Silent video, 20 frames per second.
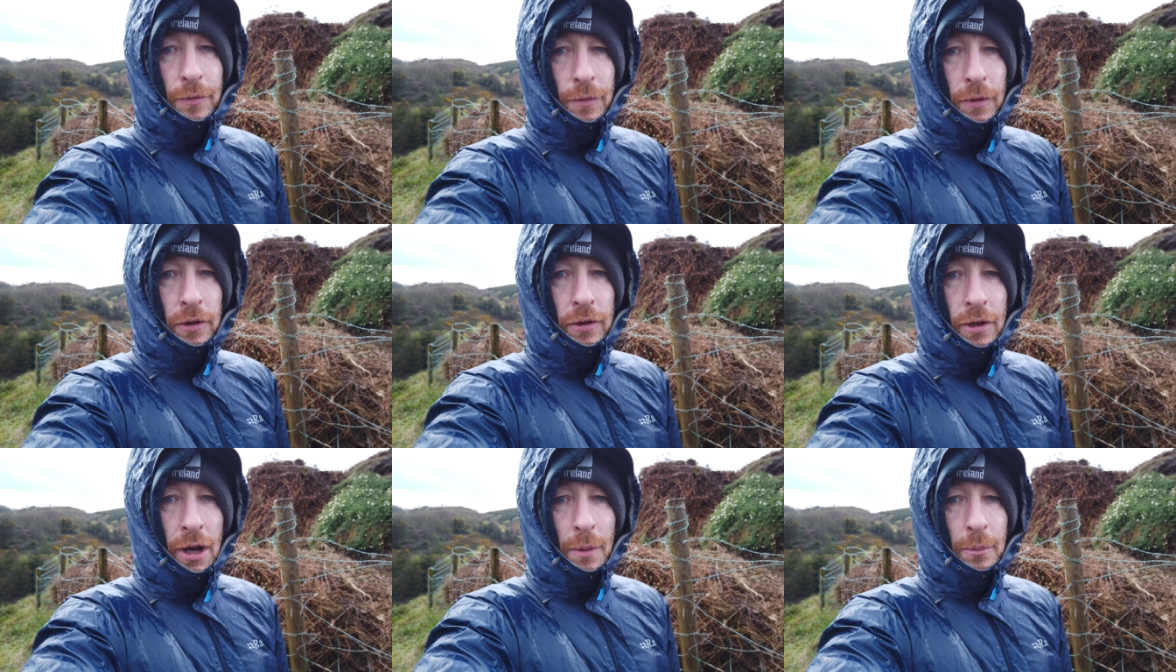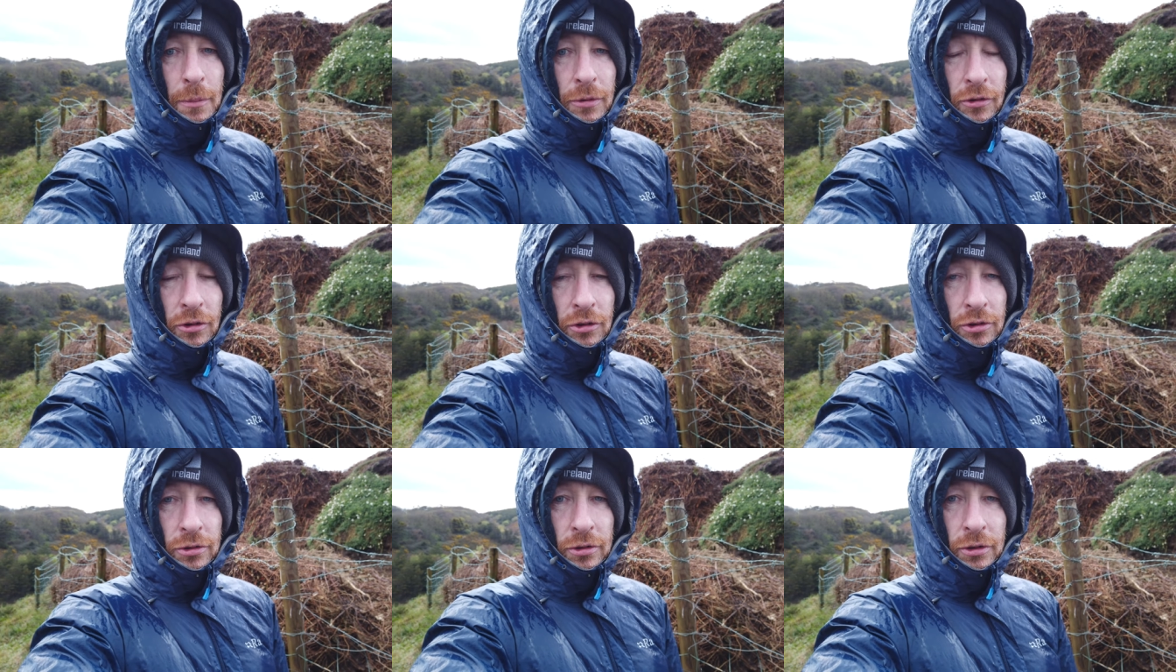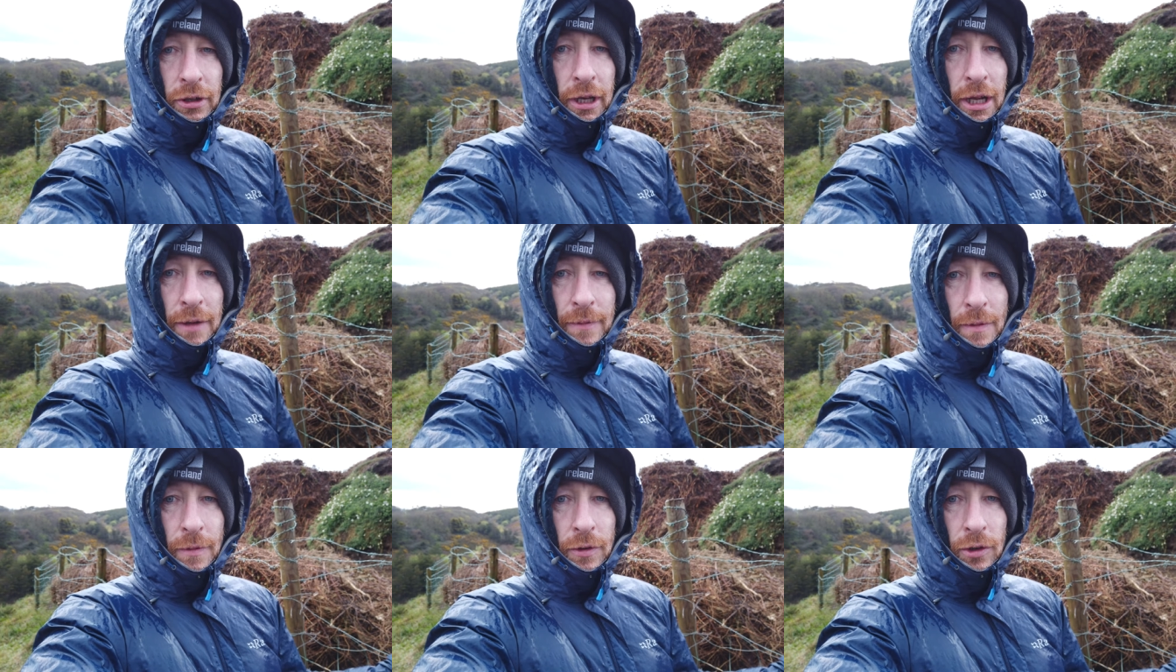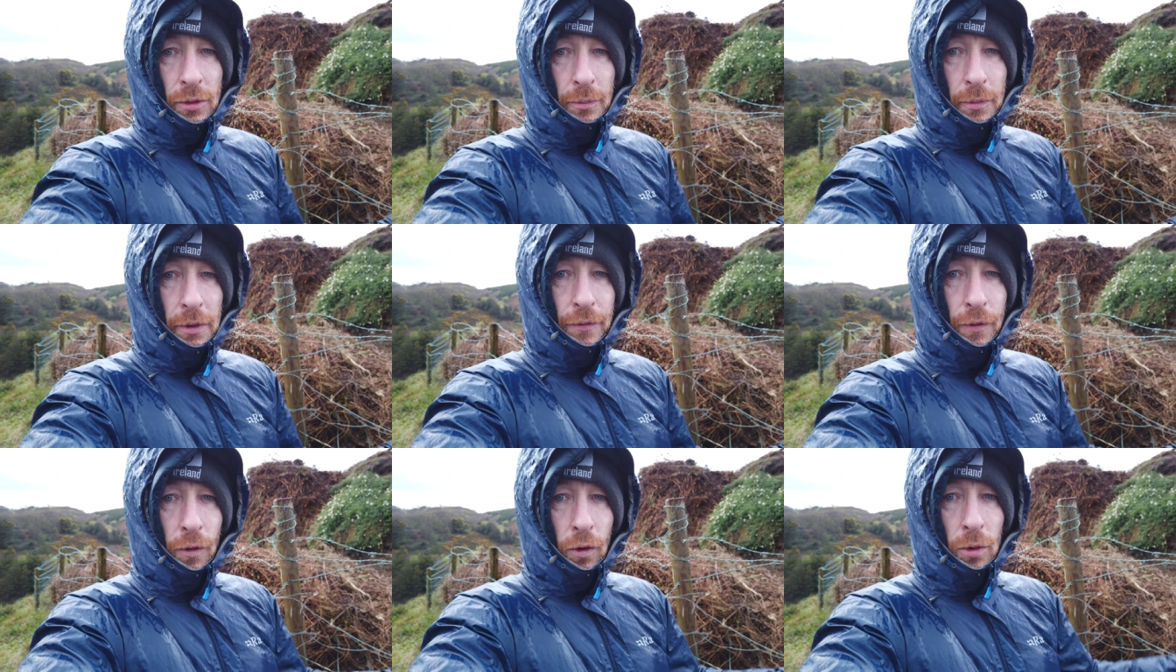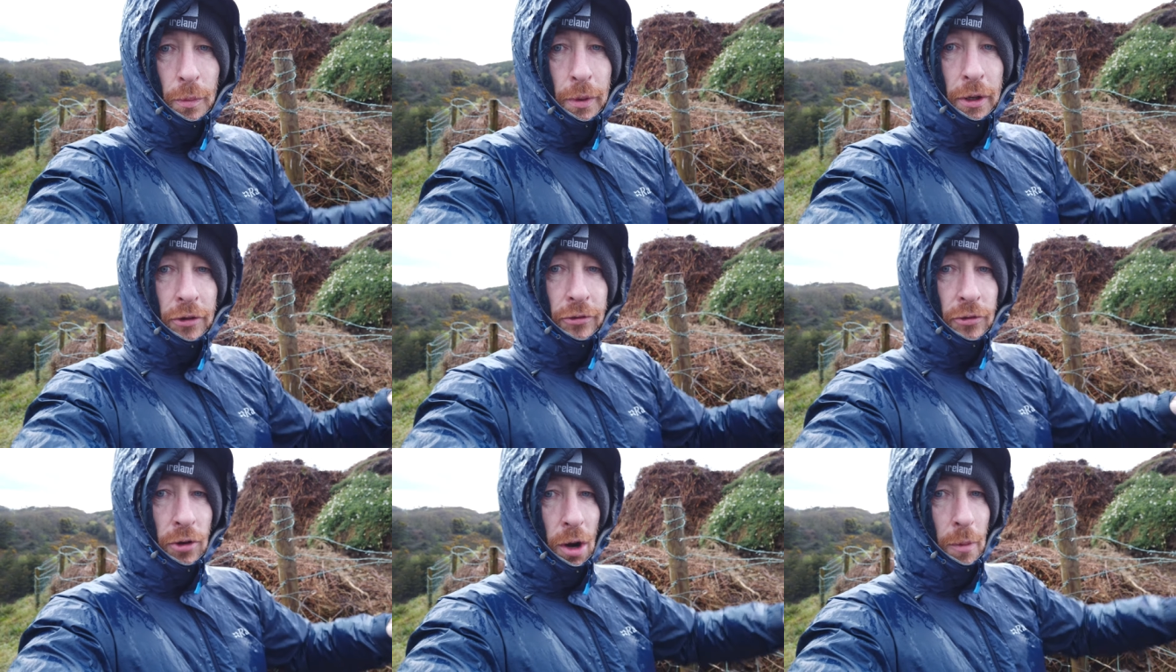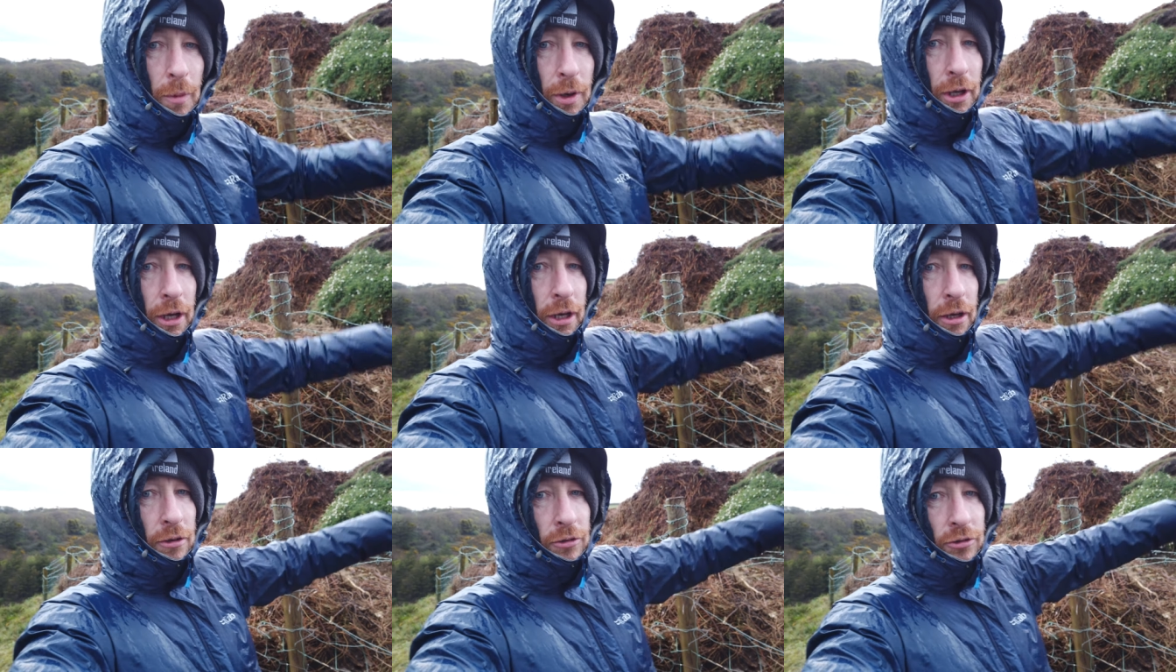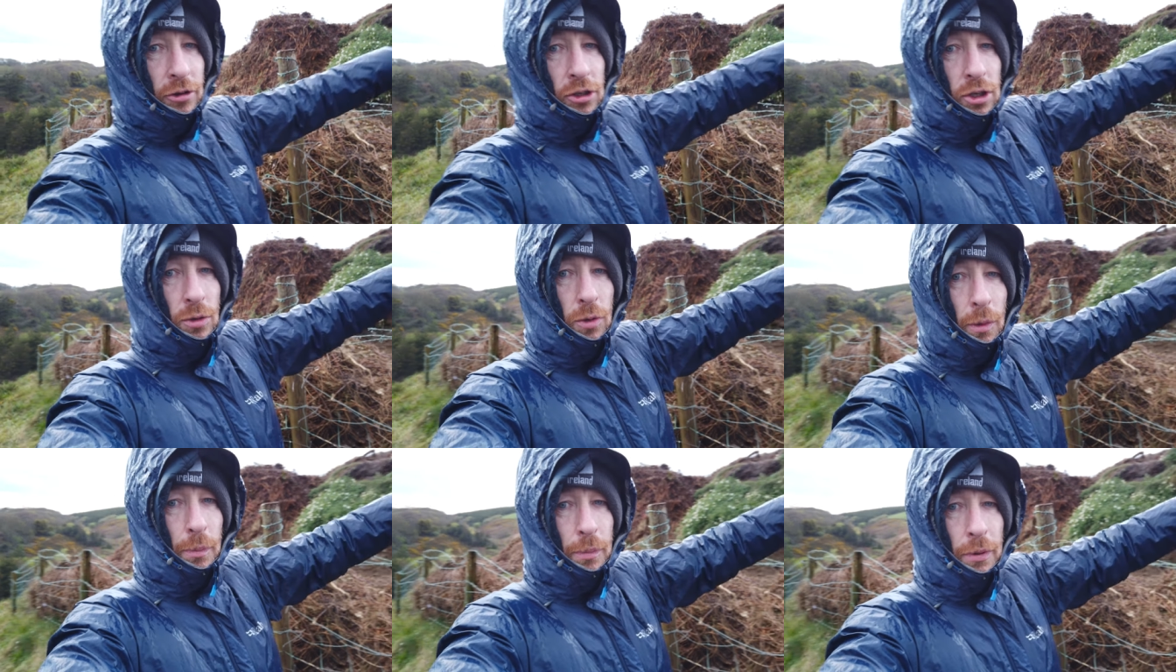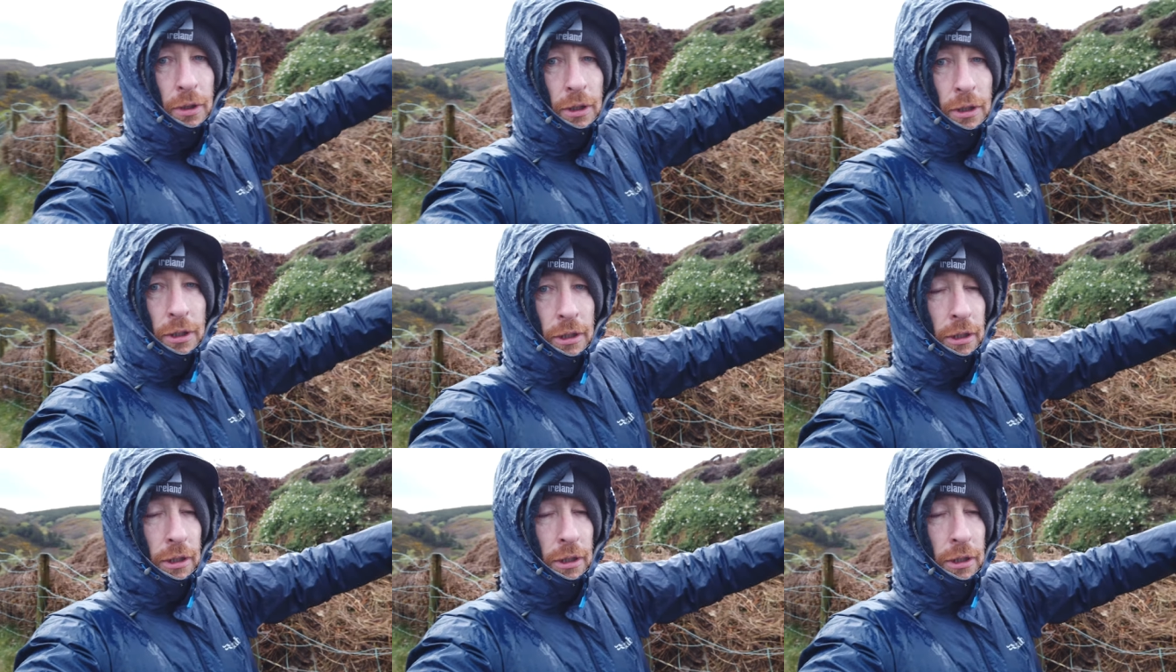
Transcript: different composition than I've ever done before, because normally I continue up,